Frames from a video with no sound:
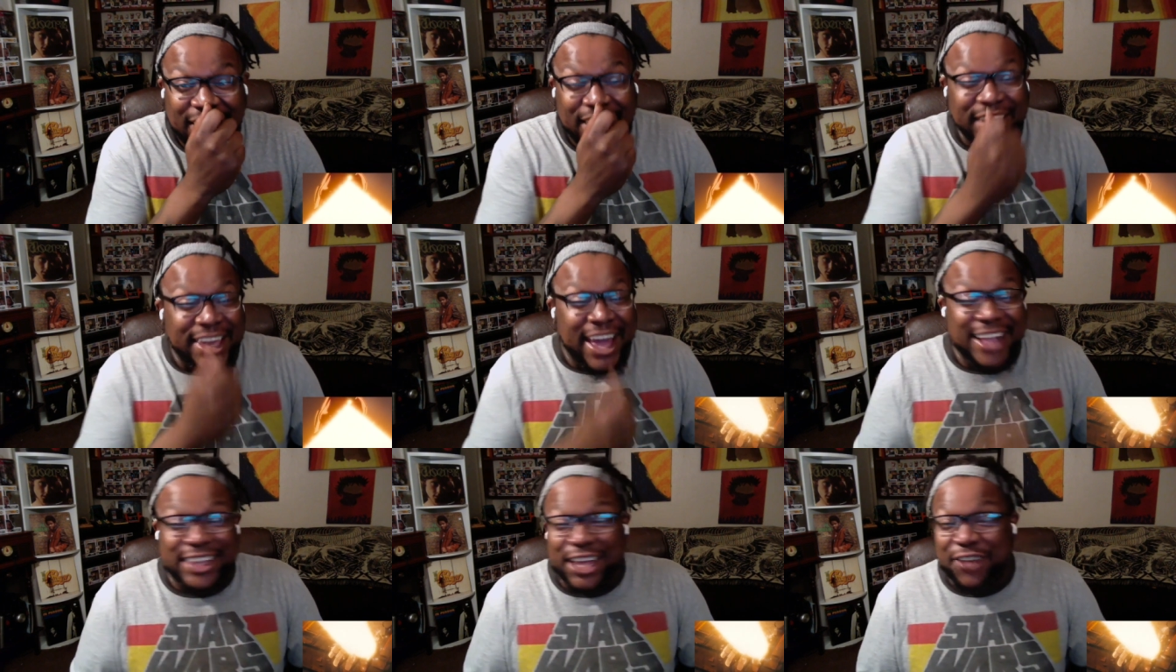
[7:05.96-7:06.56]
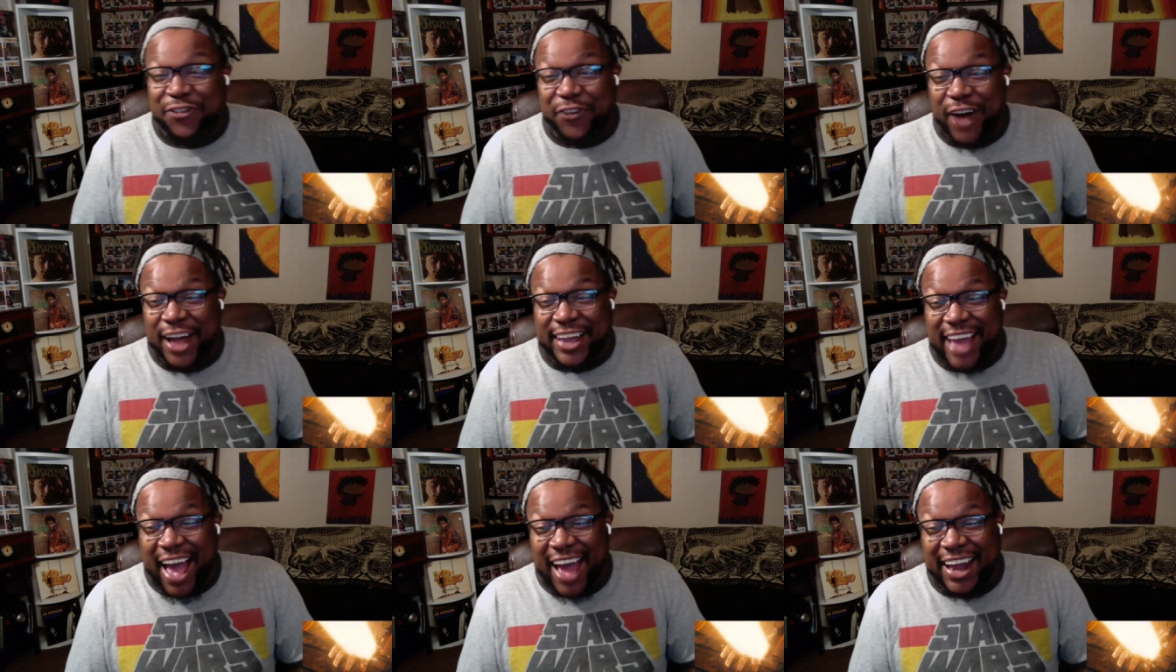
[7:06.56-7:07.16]
Get the
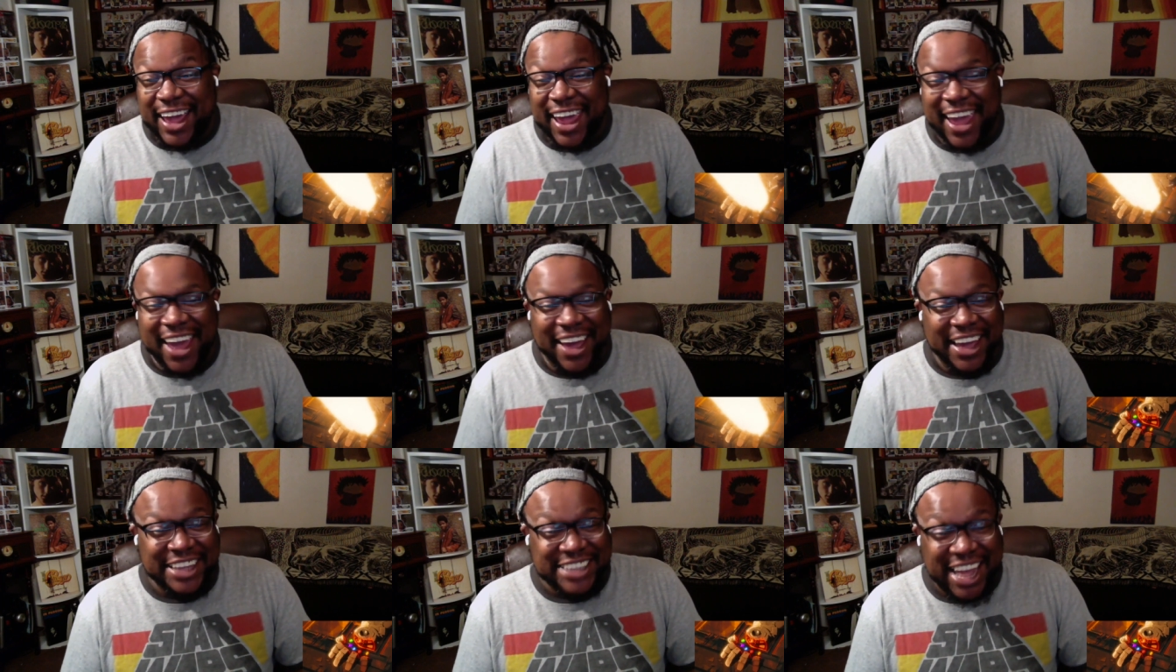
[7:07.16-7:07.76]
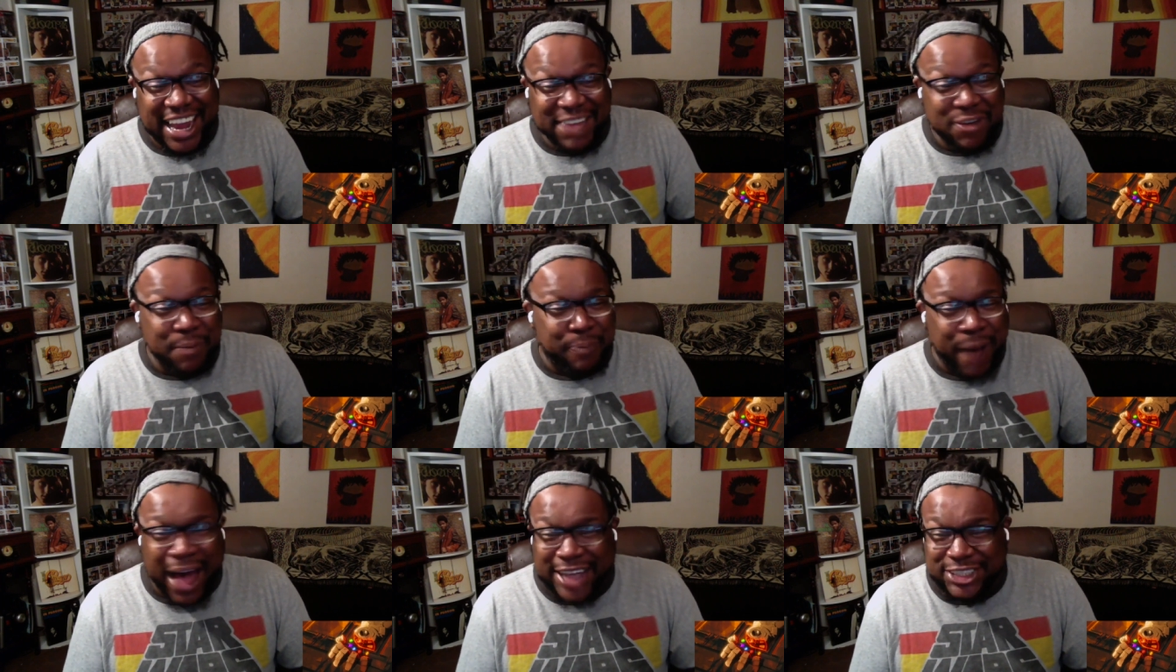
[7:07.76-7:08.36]
fuck out of here! Is that
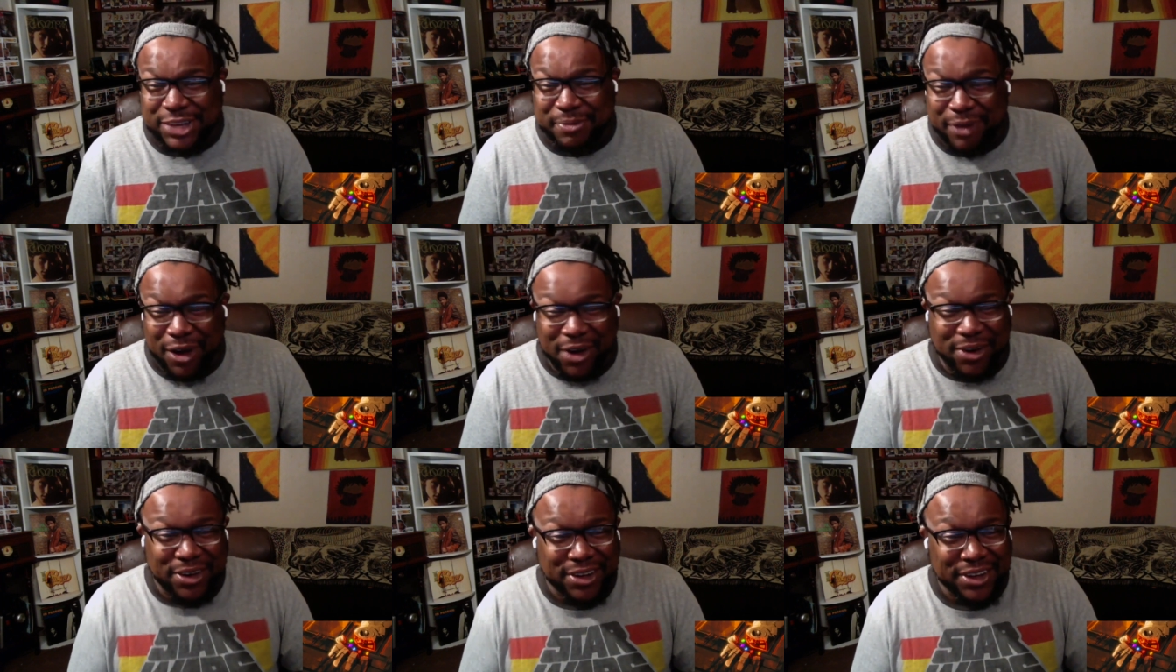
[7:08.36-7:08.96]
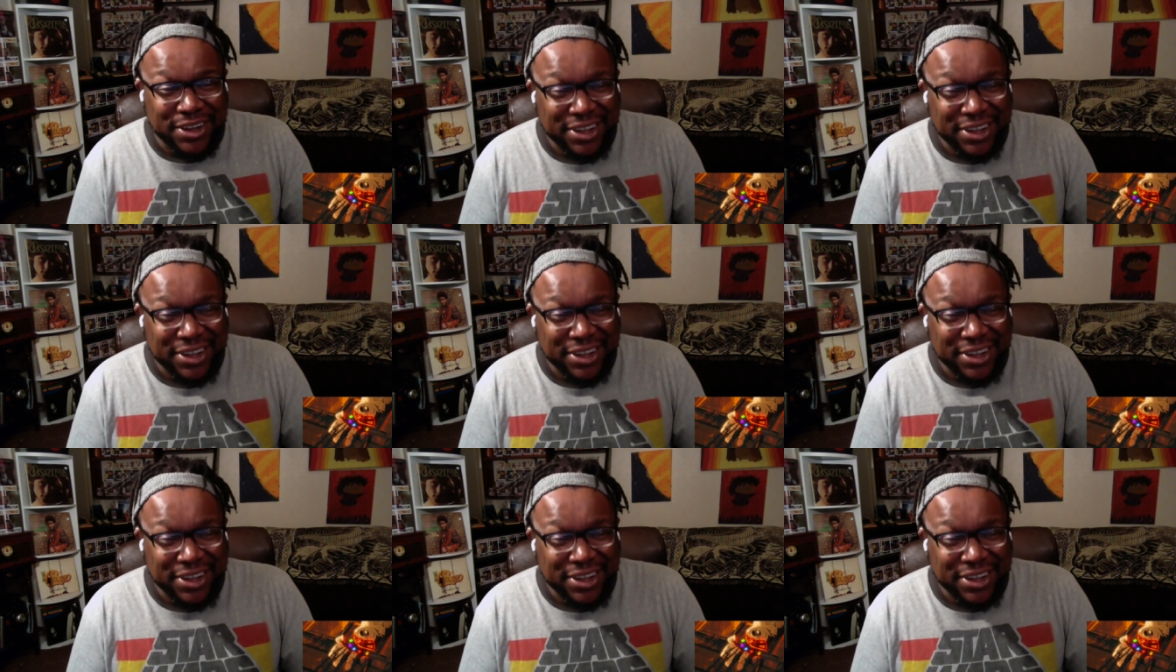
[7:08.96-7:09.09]
even possible?